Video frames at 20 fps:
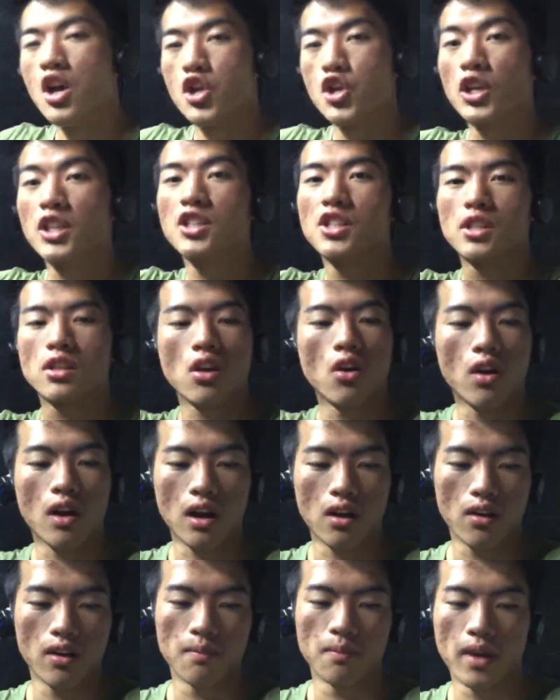You can just go
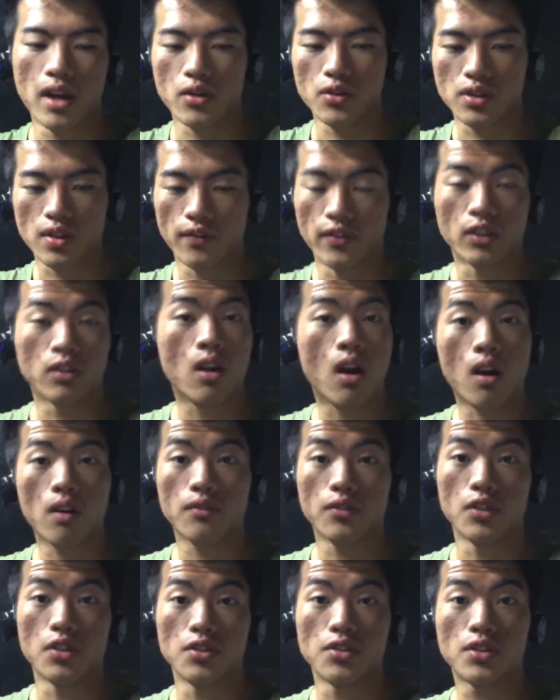out and buy yourself a
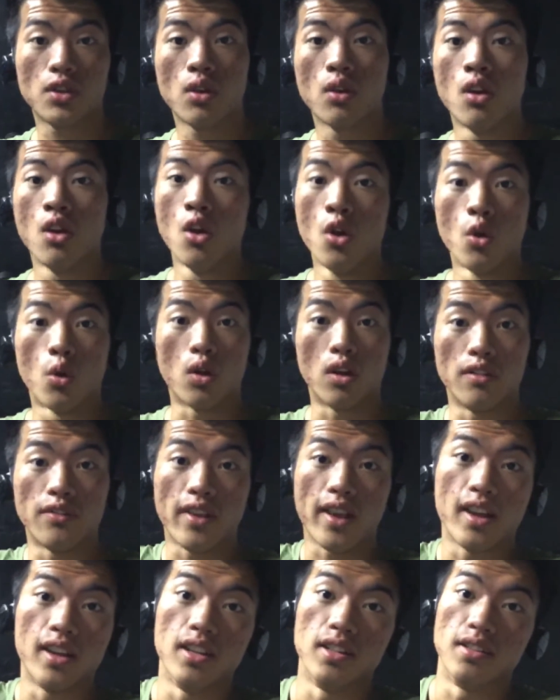Converse or a
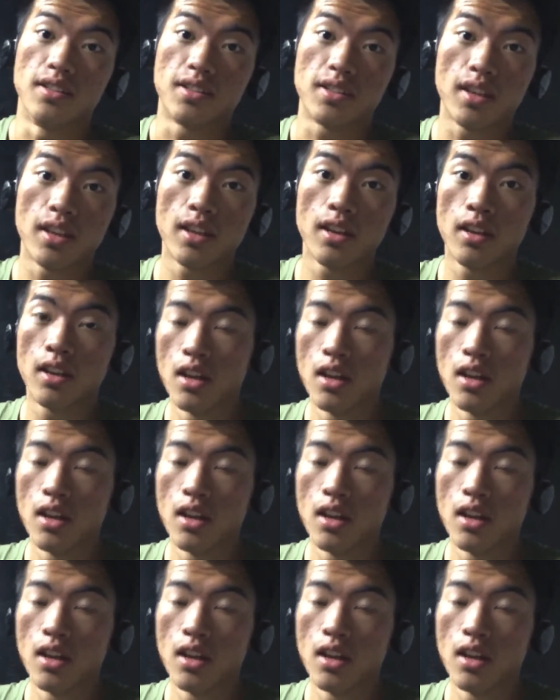Vans,